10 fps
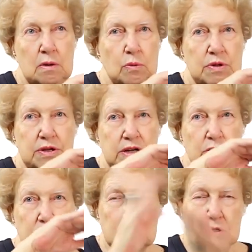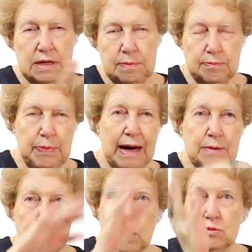When the
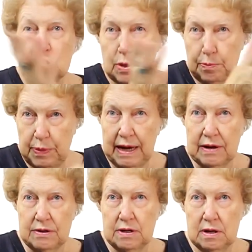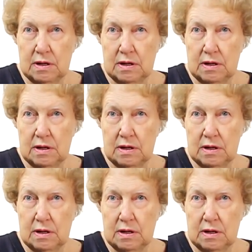backbones are bent,